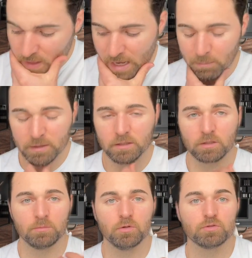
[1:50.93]
How about the
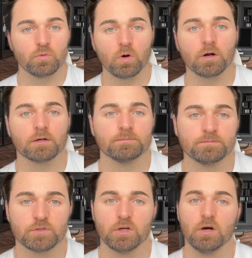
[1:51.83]
commute to work?
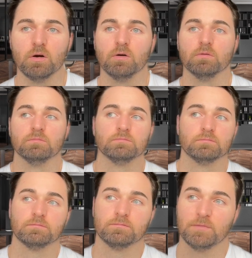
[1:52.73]
So,
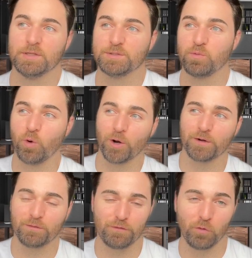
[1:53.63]
is
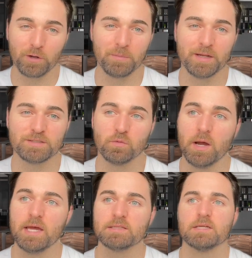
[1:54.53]
work 40 minutes
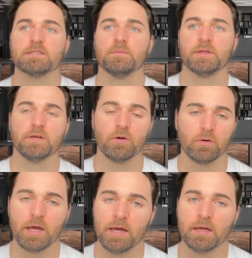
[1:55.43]
away? Is that something you're
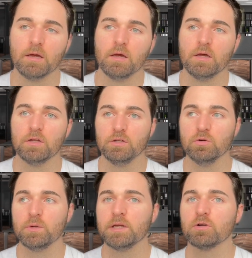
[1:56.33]
okay
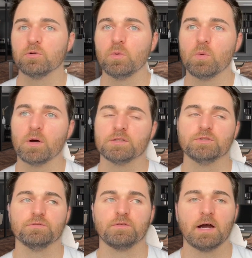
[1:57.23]
doing, or do we want
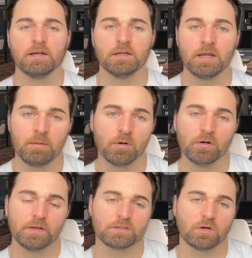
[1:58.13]
to find a
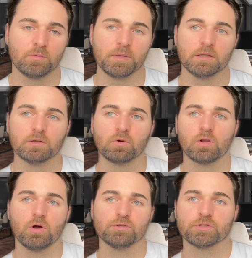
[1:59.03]
neighborhood that's going to be a little
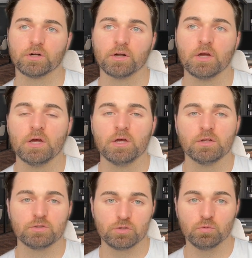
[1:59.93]
closer
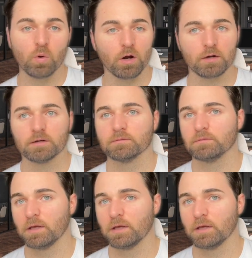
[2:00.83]
to work?